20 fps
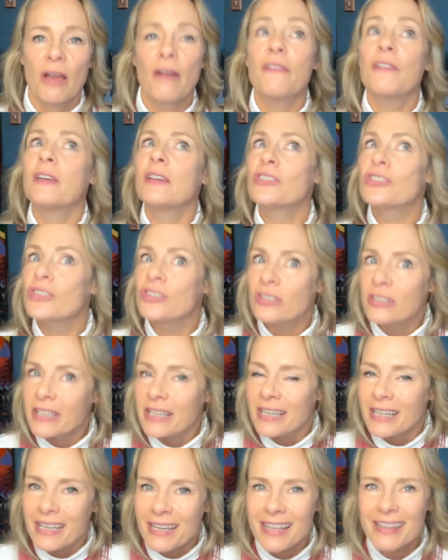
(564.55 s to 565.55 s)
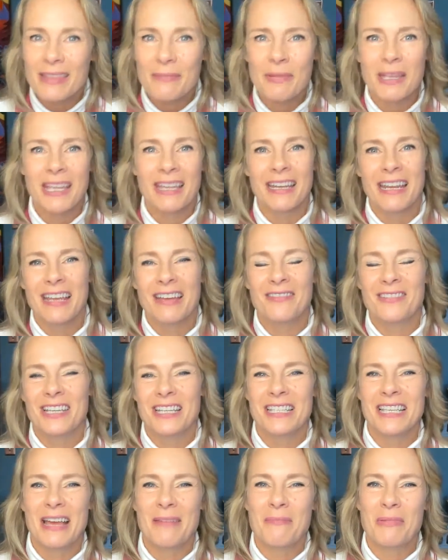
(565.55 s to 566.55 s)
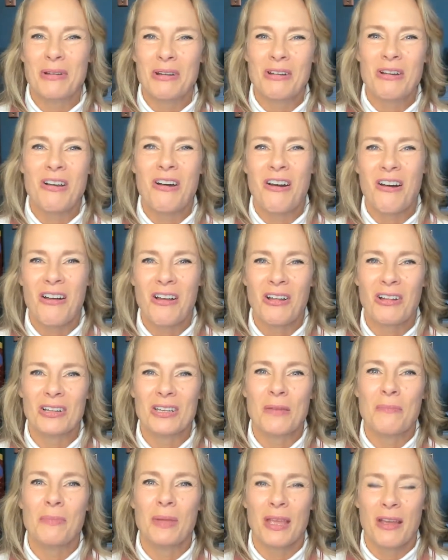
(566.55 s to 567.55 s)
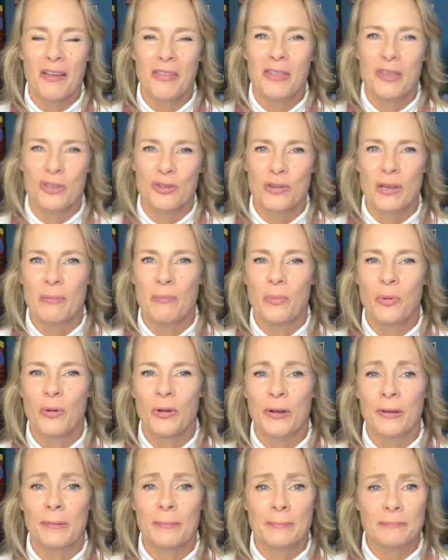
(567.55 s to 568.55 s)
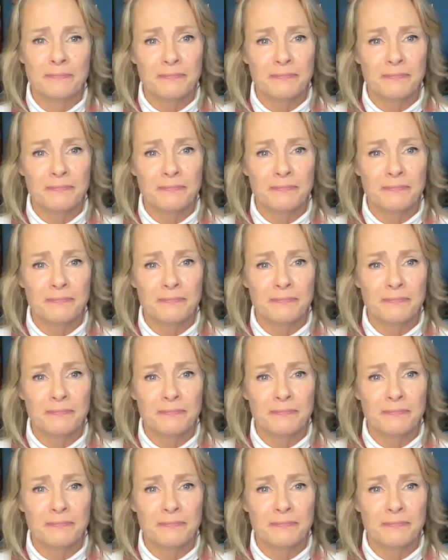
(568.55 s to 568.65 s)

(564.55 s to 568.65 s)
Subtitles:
officially at the beginning of December called Beyond the Dream Board.